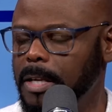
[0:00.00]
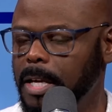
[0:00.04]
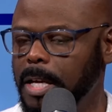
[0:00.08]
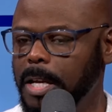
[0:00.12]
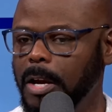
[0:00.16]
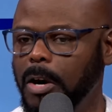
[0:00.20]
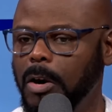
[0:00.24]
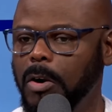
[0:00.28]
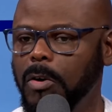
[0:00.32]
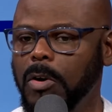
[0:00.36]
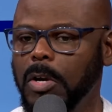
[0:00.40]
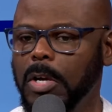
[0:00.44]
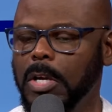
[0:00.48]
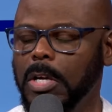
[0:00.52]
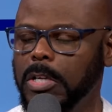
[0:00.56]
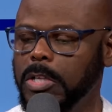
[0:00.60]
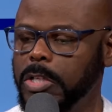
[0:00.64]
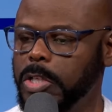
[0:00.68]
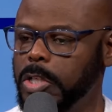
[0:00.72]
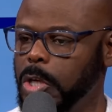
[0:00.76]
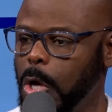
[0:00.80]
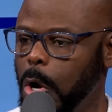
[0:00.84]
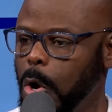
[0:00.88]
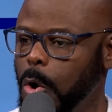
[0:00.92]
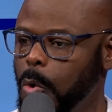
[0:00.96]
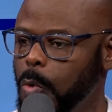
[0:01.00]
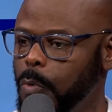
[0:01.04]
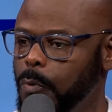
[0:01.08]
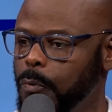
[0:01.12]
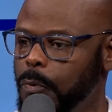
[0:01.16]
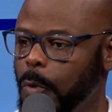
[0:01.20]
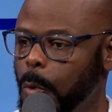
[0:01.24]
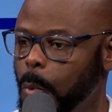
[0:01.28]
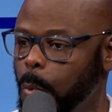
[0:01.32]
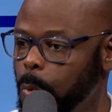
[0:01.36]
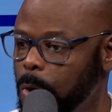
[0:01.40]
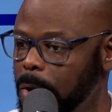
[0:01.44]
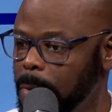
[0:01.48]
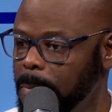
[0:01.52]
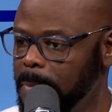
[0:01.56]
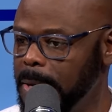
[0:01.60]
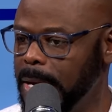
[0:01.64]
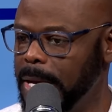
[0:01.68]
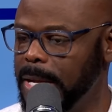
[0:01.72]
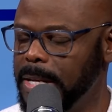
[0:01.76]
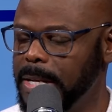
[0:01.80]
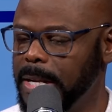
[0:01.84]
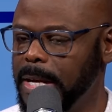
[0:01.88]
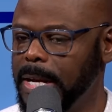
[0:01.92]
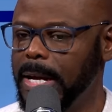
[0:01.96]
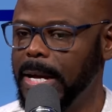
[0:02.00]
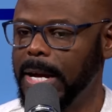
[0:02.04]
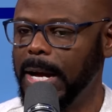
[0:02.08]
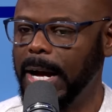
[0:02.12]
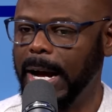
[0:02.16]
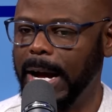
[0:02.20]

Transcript: You know. So for women, uh-huh.